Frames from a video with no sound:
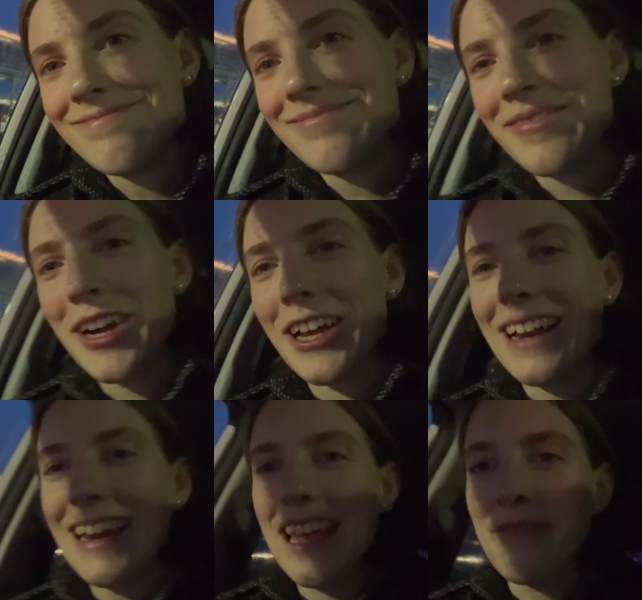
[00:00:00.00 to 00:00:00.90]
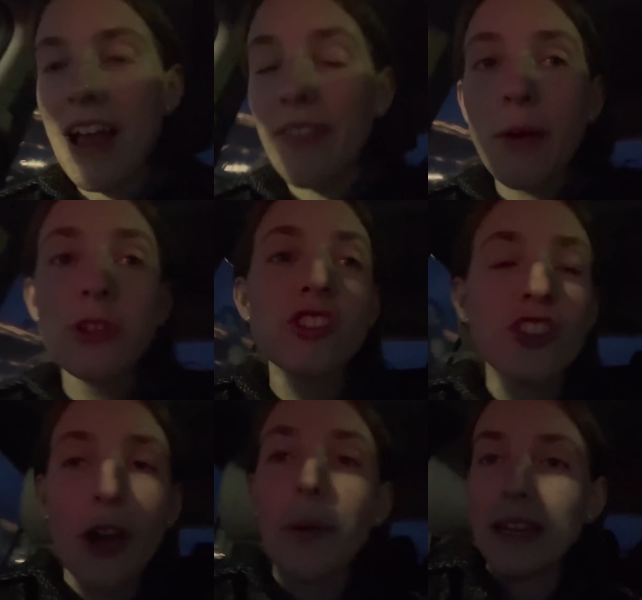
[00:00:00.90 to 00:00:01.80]
We're gonna leave now. That was
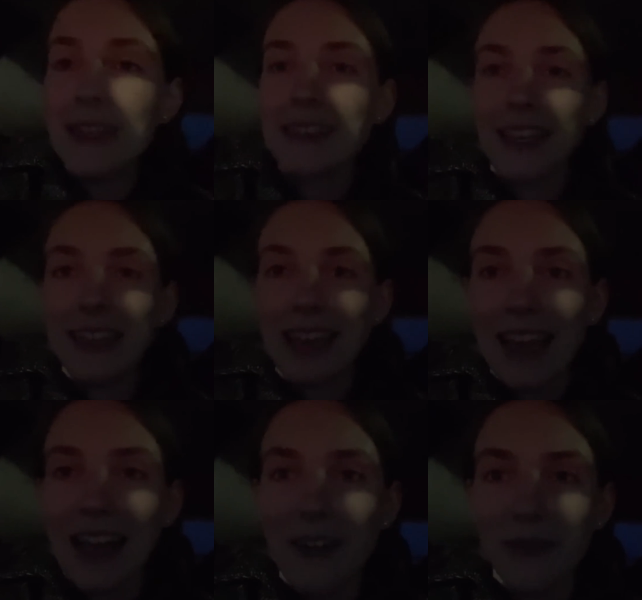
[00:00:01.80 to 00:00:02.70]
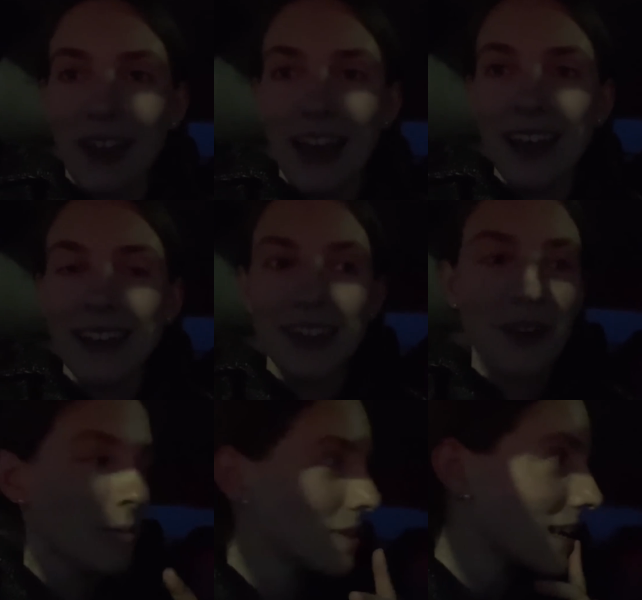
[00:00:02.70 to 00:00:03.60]
so easy getting out of there,
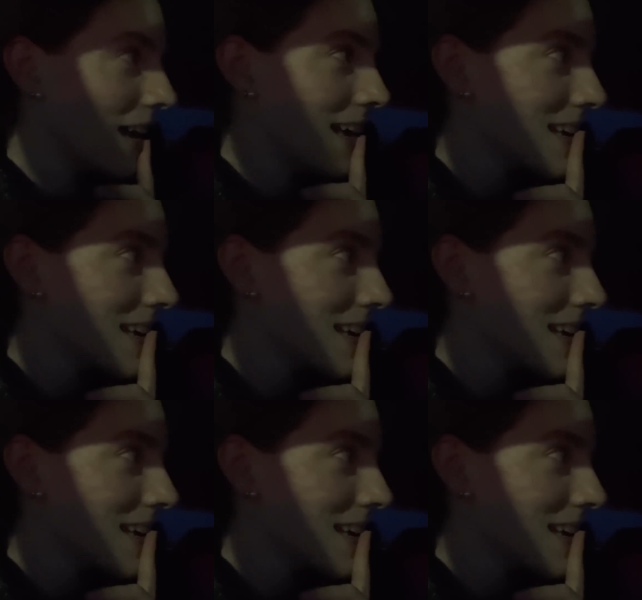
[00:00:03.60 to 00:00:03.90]
wasn't it?